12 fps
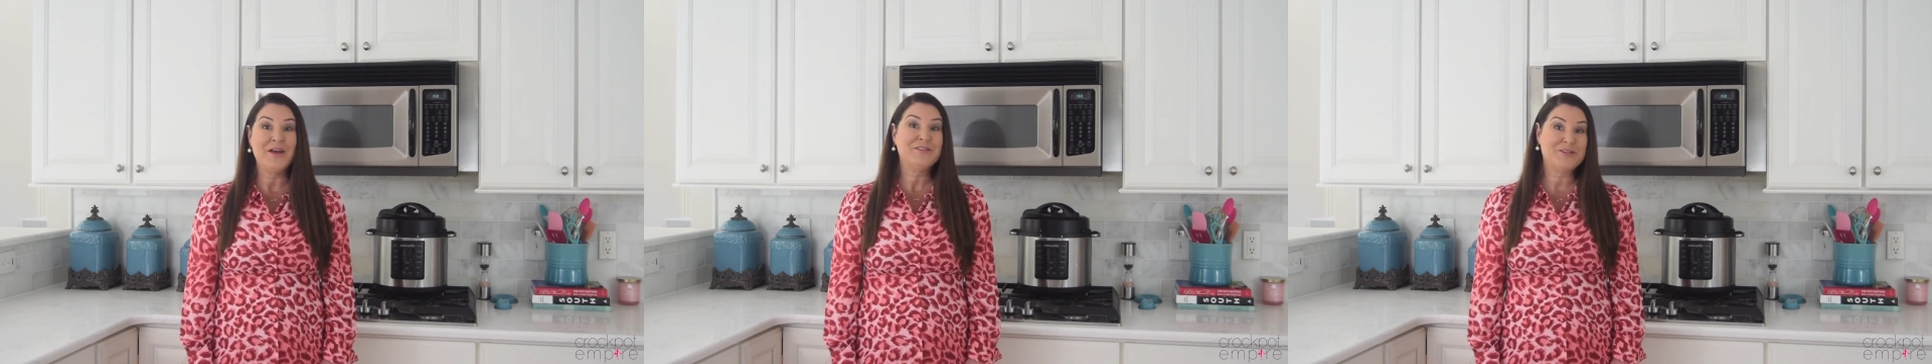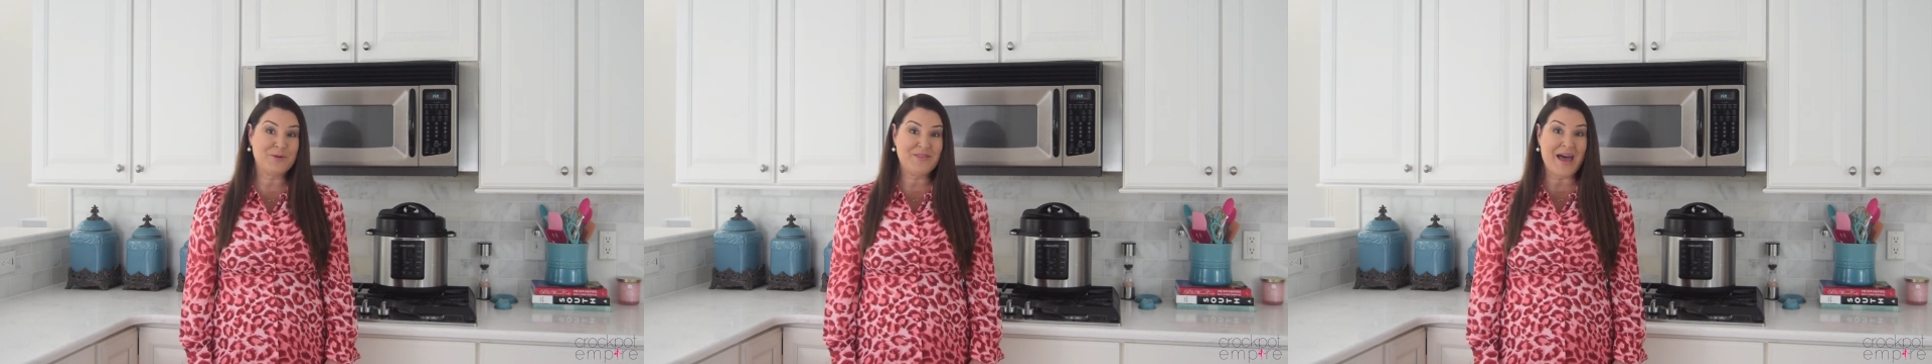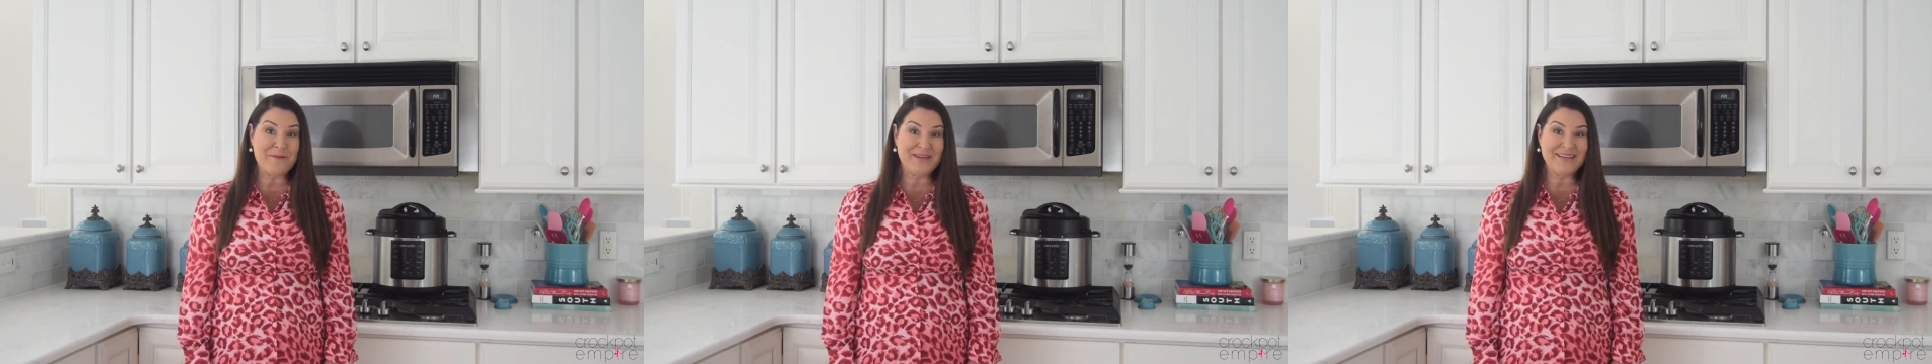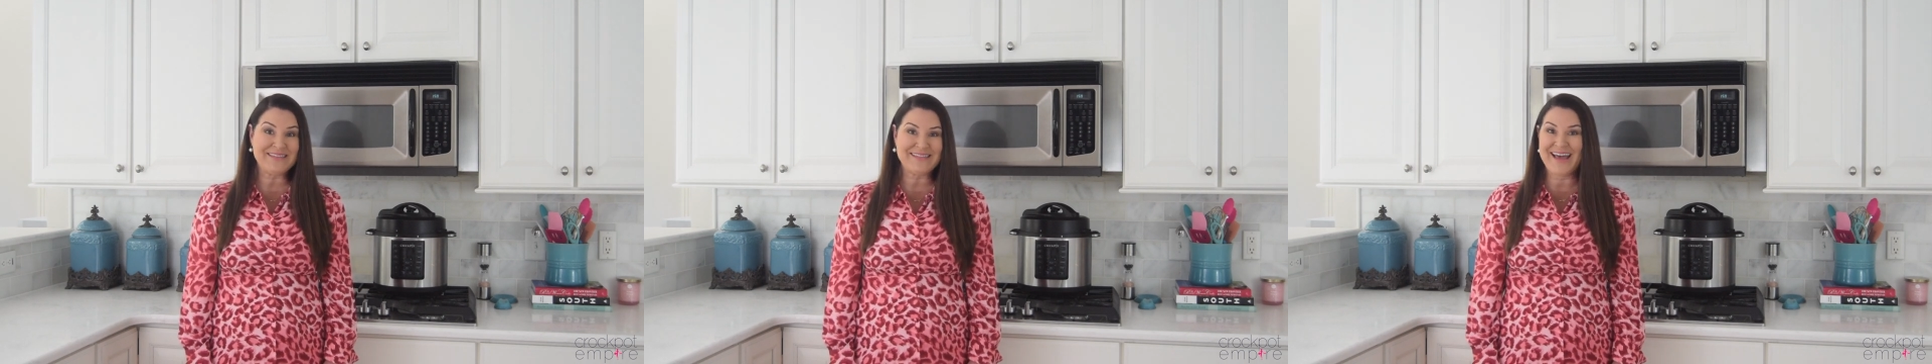So with that
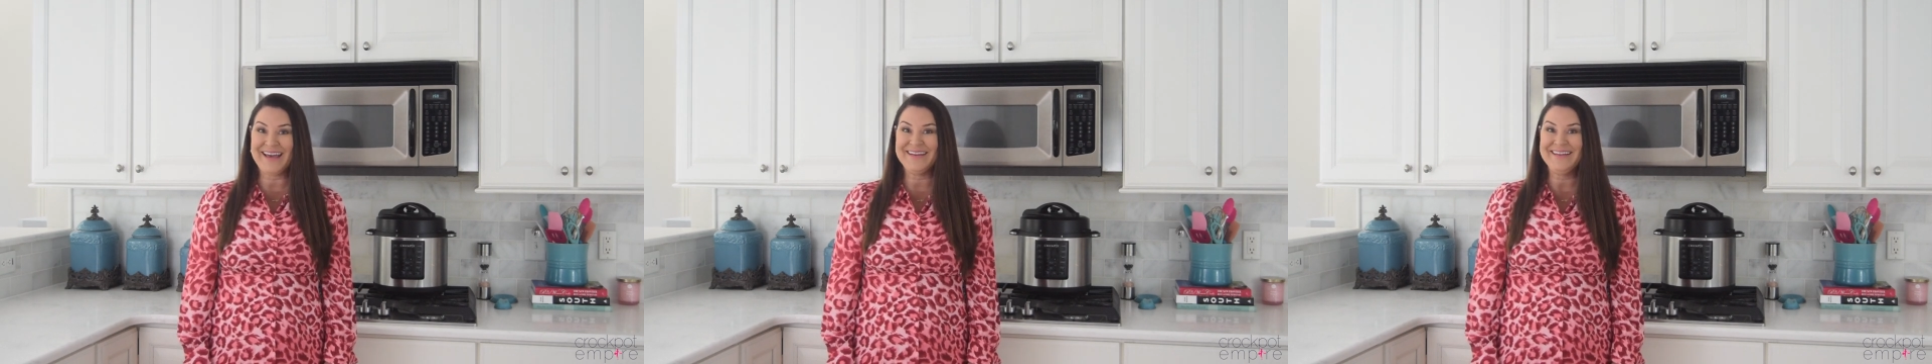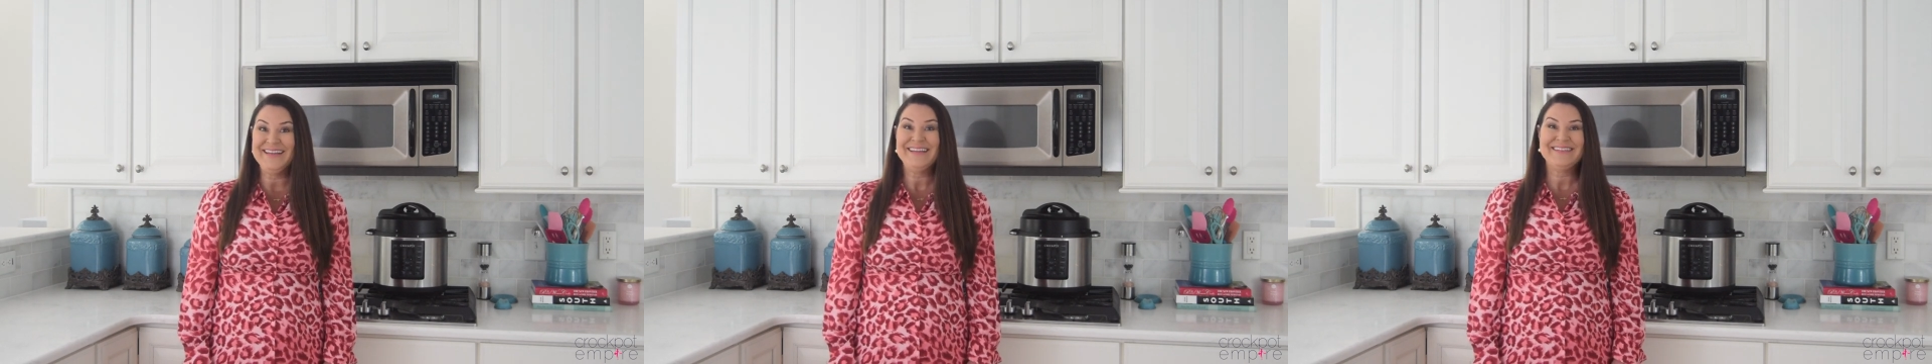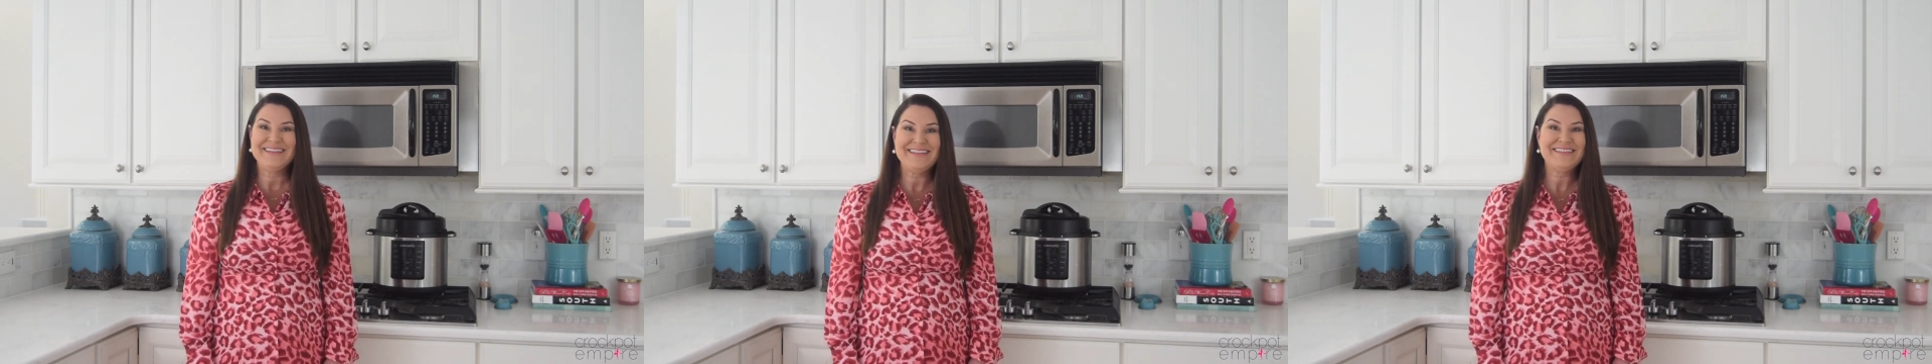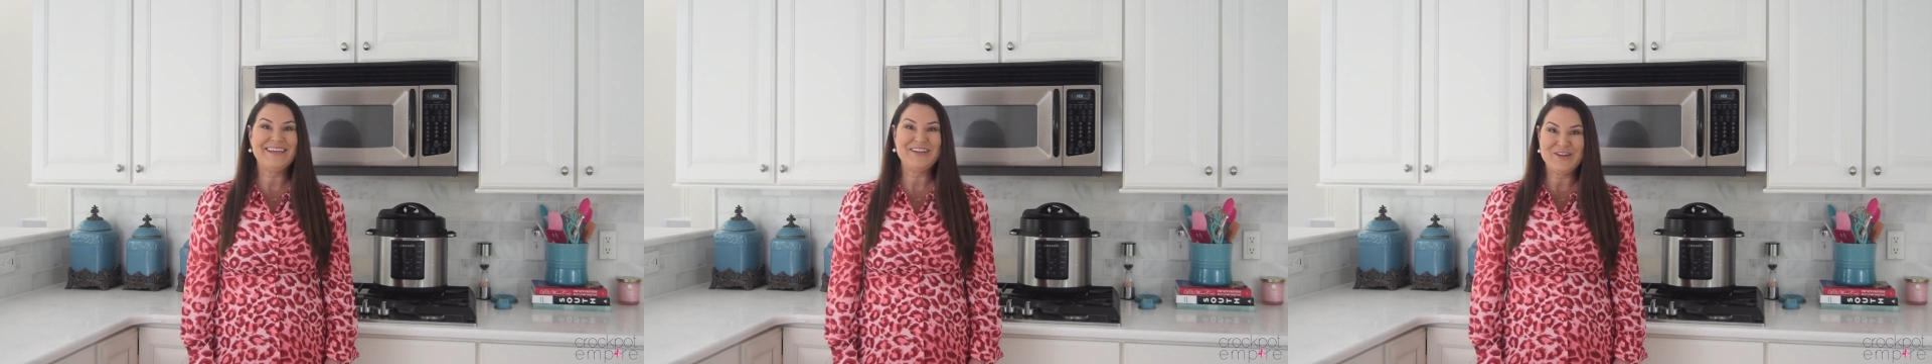being said,
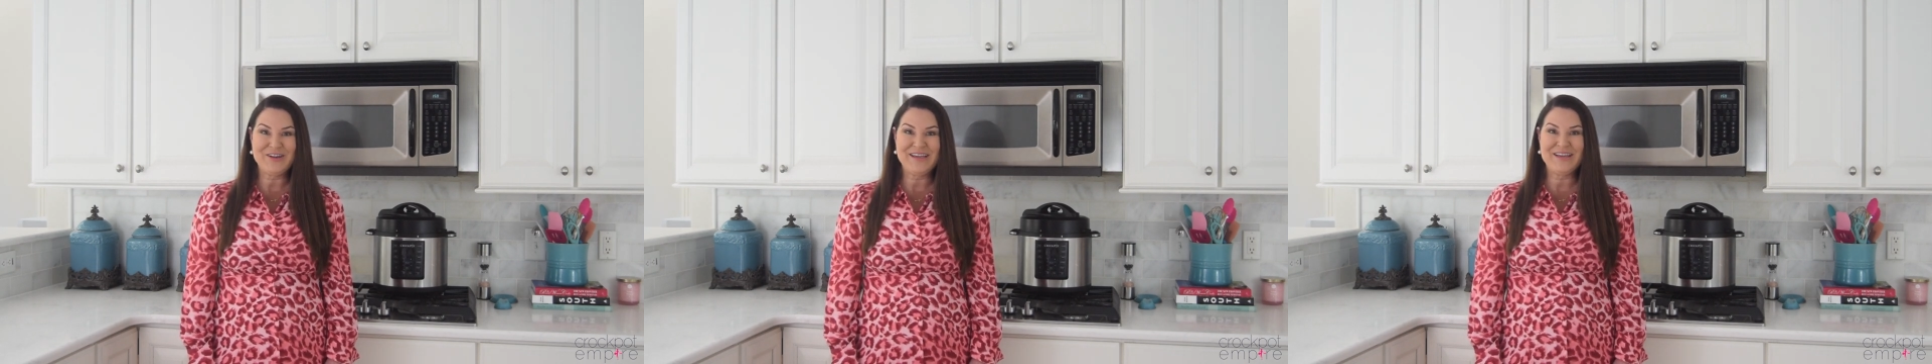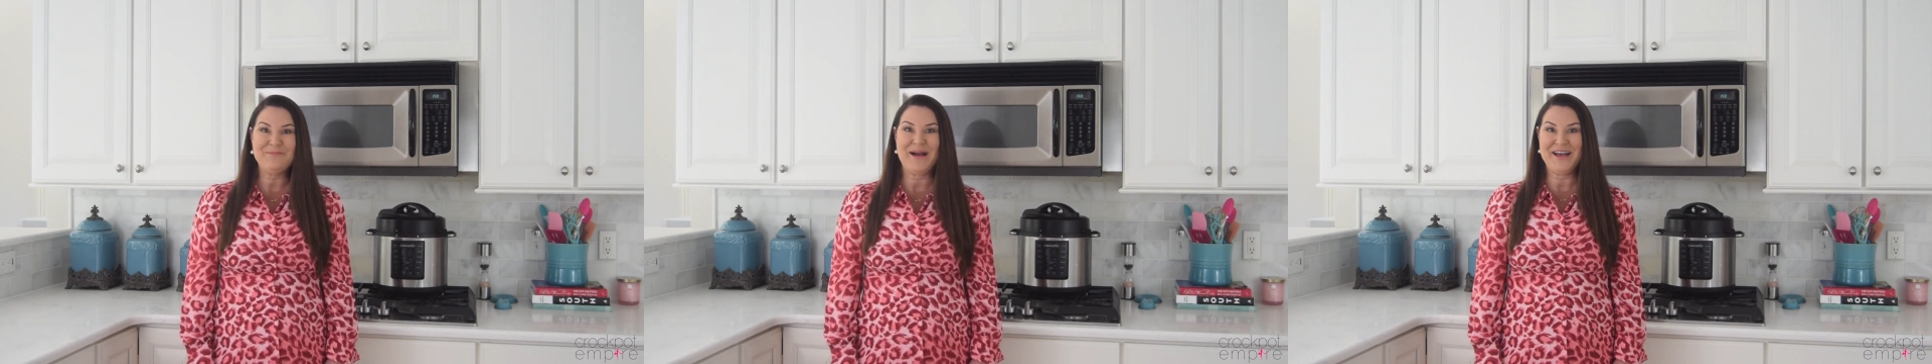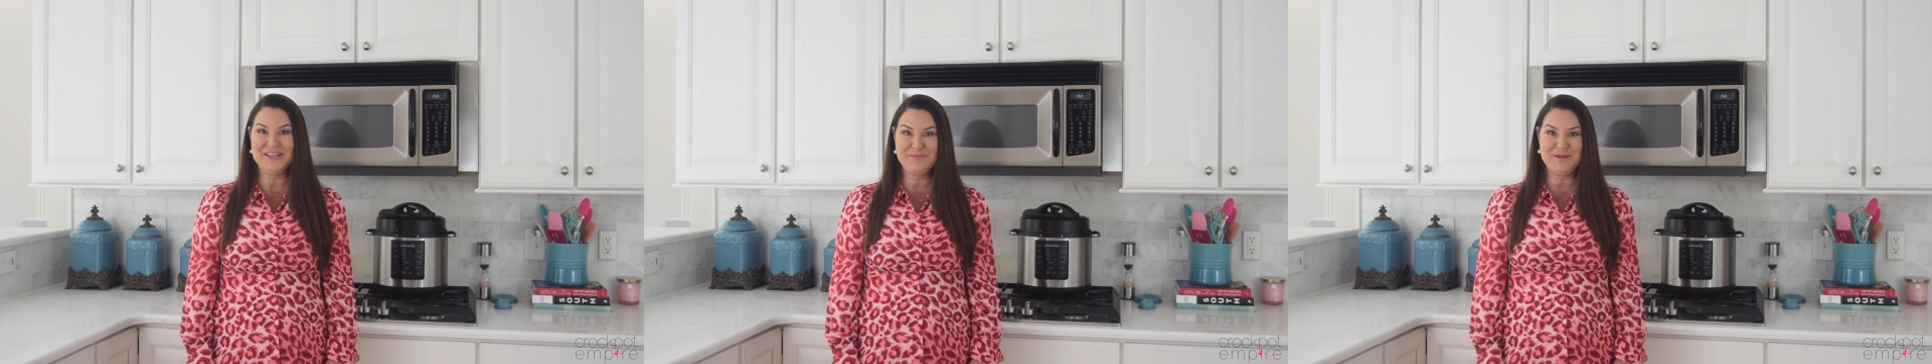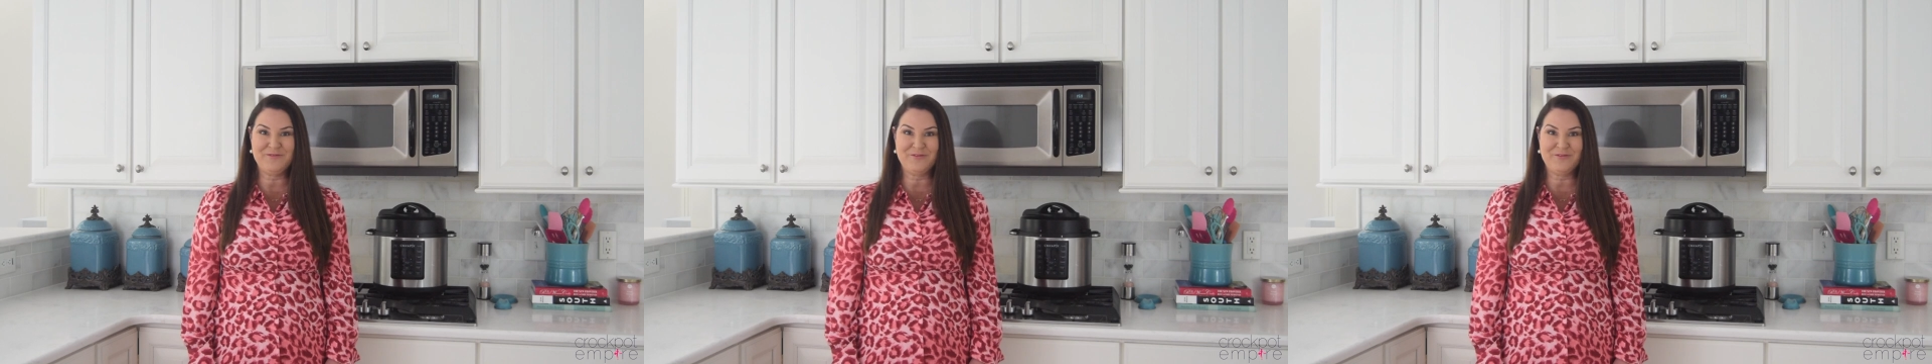let's get cooking my husband